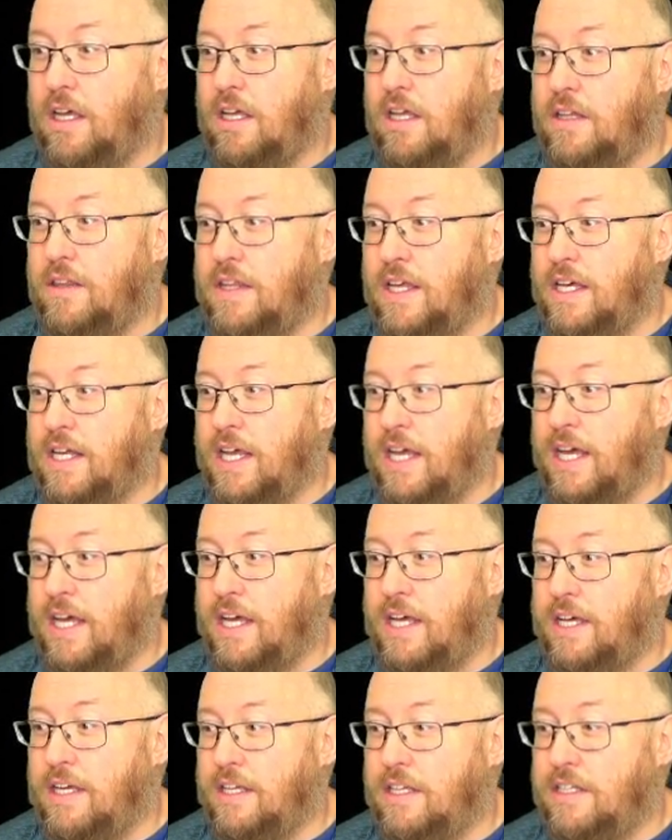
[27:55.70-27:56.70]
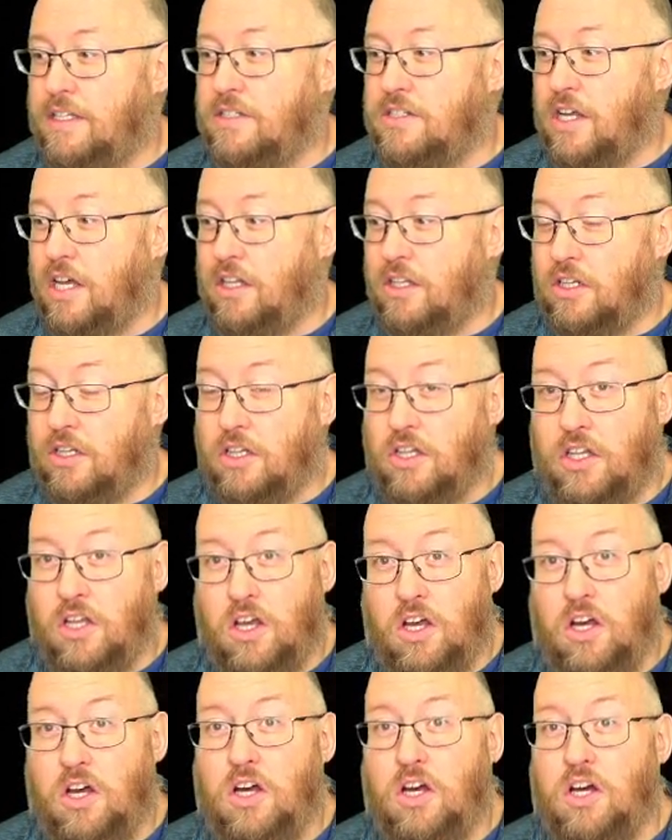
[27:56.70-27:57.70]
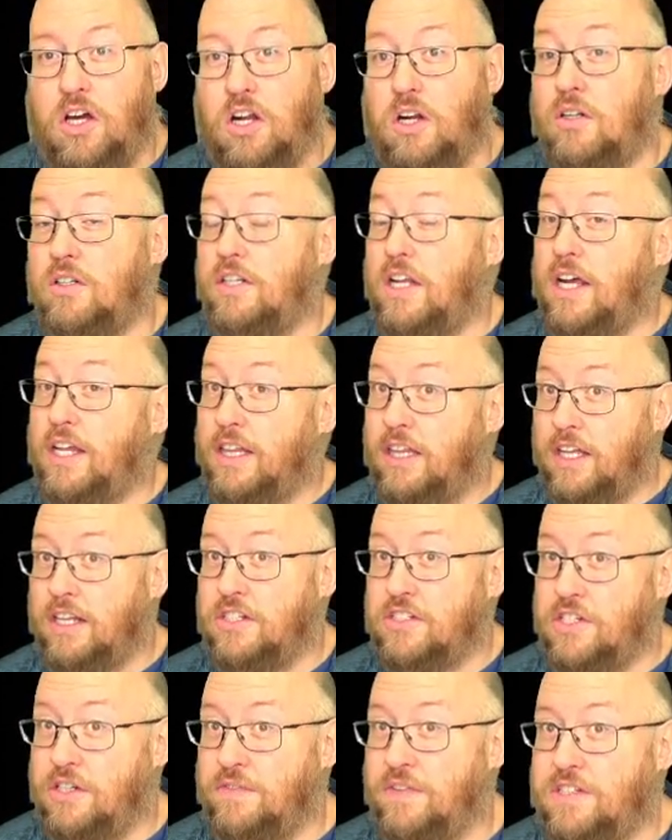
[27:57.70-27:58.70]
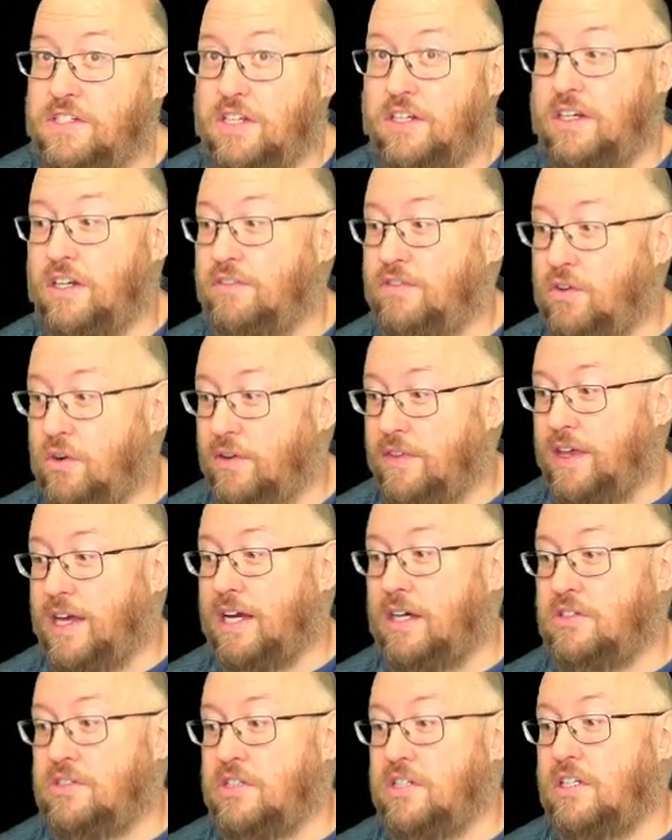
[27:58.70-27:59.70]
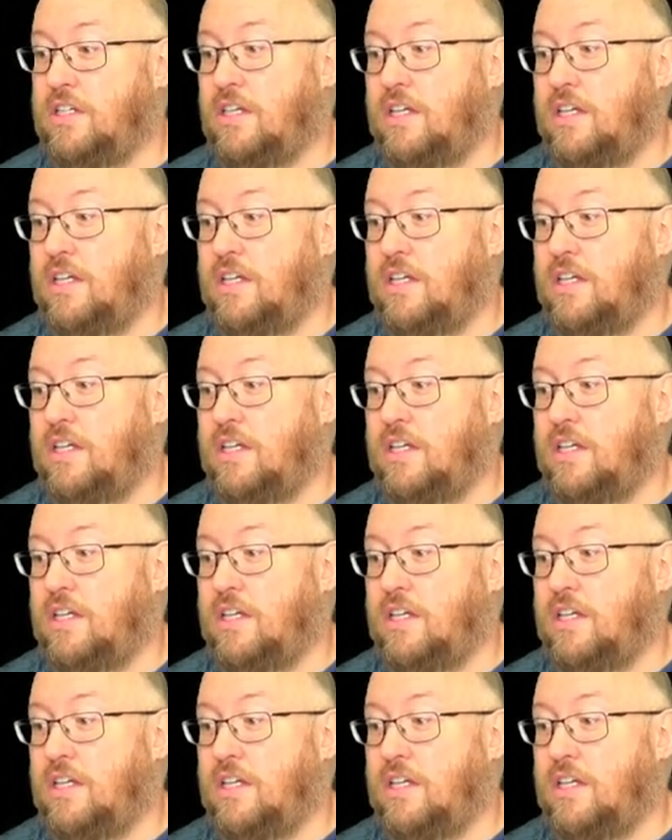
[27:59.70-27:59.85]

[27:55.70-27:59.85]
that has a lot, or not a lot of surface on it at 4,000,